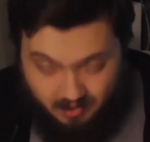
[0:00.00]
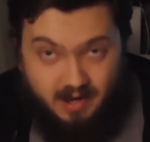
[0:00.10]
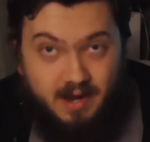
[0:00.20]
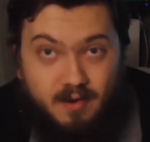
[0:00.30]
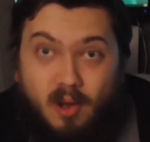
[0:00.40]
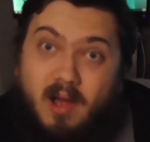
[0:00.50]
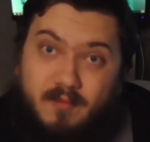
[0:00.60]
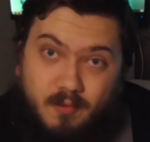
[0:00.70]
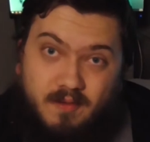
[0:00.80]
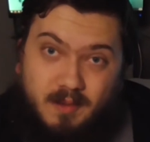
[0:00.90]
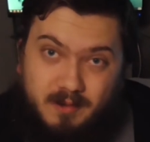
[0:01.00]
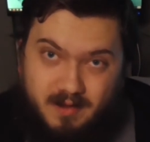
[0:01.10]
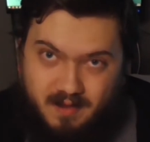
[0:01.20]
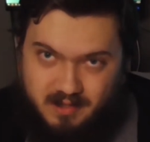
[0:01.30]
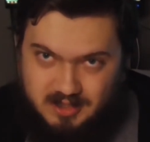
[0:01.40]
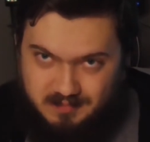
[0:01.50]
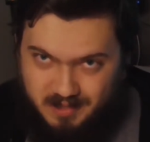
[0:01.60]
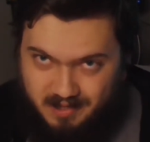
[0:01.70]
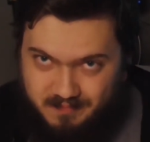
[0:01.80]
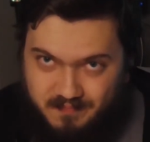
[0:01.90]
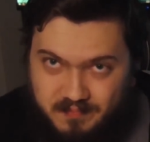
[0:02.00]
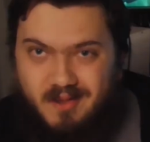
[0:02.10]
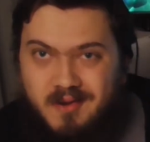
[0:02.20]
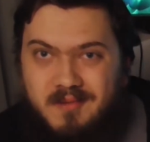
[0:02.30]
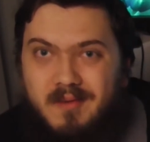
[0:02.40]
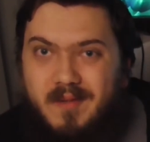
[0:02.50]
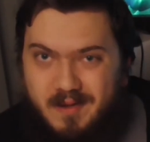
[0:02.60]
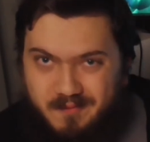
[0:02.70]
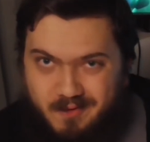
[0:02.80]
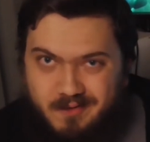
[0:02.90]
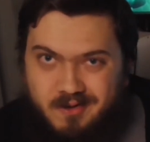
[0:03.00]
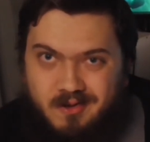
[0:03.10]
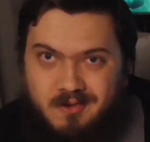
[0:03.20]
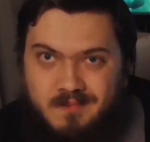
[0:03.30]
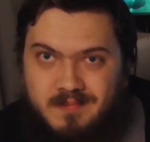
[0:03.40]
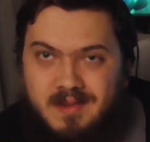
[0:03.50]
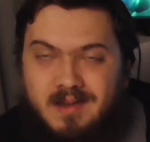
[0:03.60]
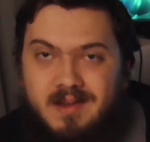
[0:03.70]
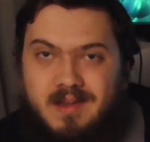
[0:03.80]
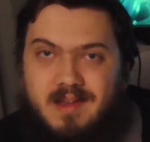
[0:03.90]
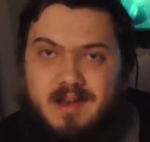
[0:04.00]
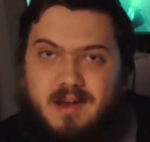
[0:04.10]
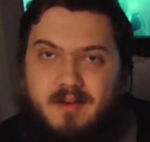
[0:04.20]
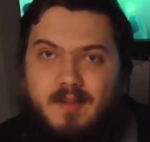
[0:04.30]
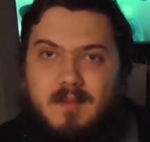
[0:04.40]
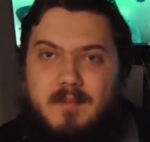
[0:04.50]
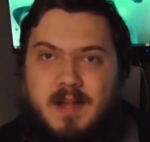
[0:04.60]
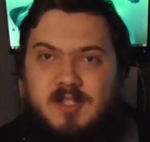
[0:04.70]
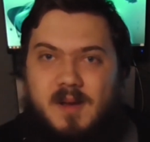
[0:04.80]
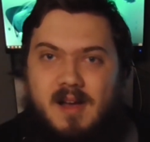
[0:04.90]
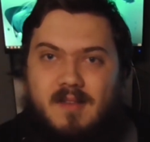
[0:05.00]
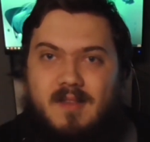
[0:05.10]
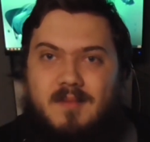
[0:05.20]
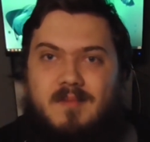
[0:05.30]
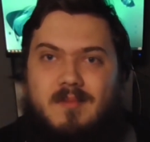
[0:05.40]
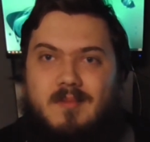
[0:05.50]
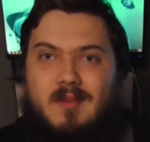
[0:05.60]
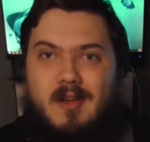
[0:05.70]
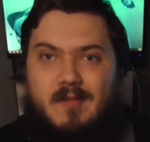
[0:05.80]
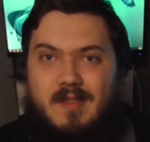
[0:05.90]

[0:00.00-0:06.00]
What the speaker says: And I've also upgraded to RGB. So, without further ado, here's some benchmarks of